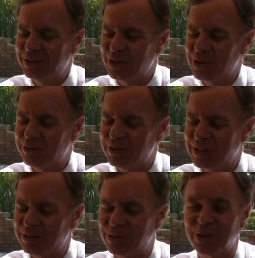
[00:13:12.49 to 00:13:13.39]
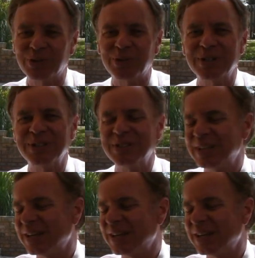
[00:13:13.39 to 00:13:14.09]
drove Rolls Royces.